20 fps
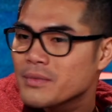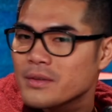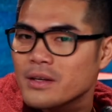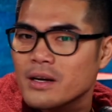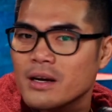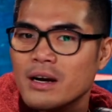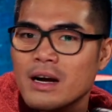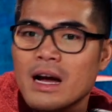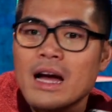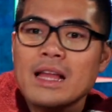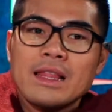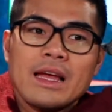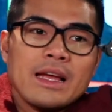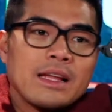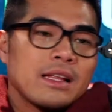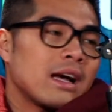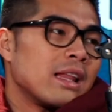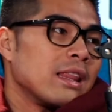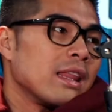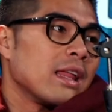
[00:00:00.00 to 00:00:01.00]
Uh, I
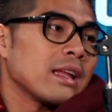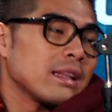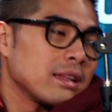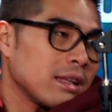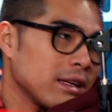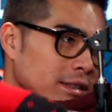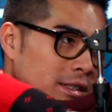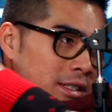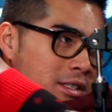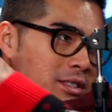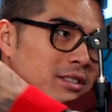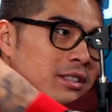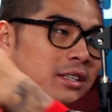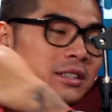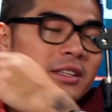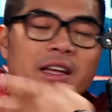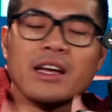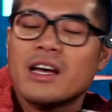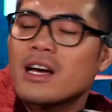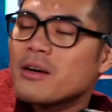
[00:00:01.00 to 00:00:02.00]
like I like the addition that
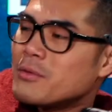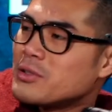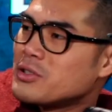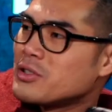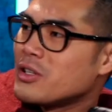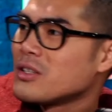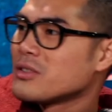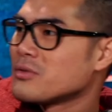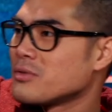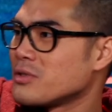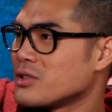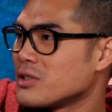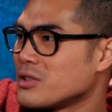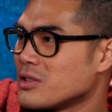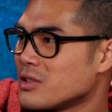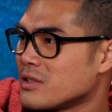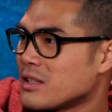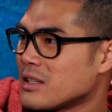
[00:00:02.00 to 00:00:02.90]
they have with Josh Richardson.